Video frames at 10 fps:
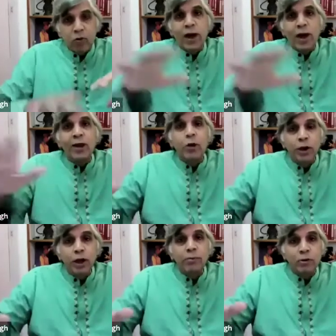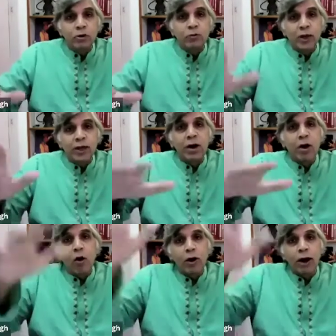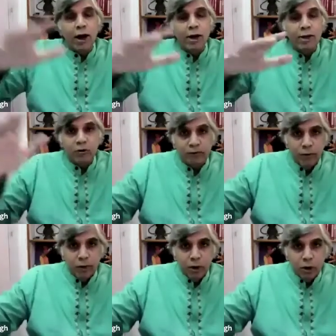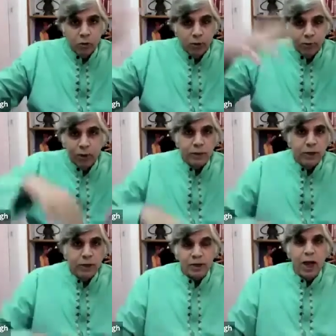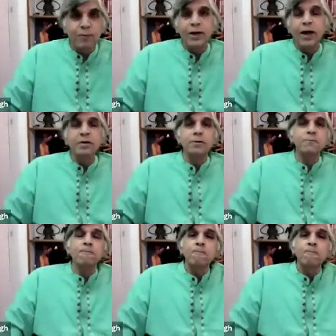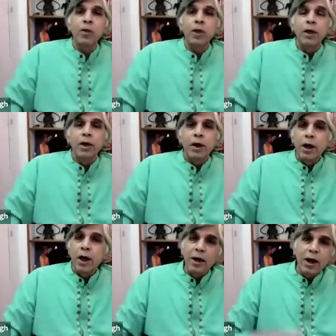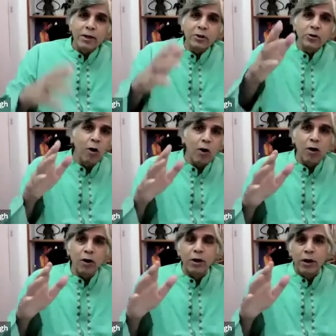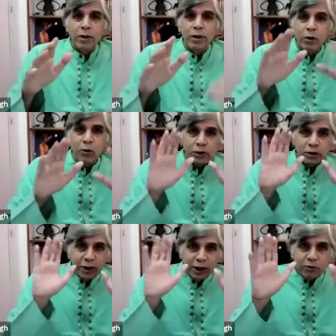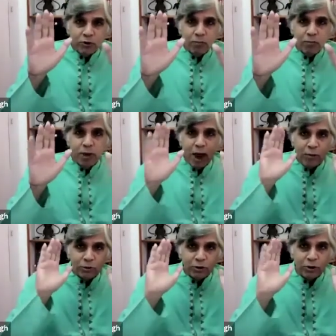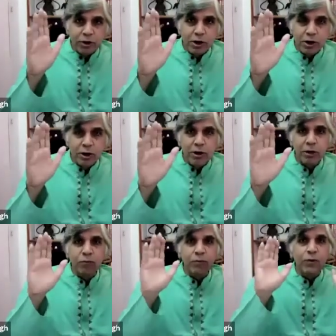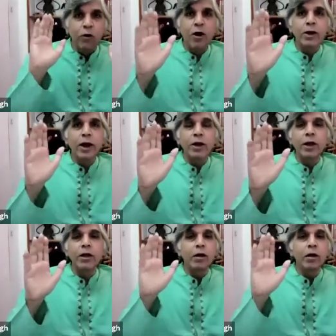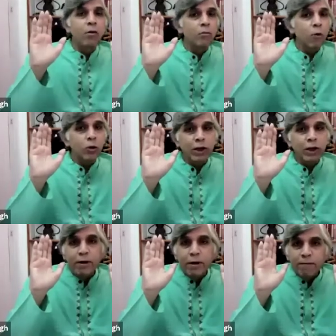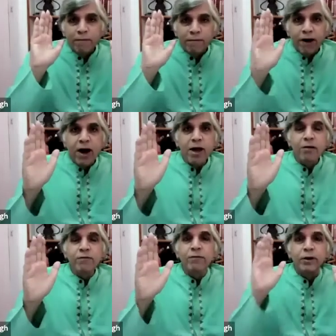well-known neighborhoods where there are all kinds of human population habitats. And I saw that on the 6th of May, I was certain that we were not getting more than 5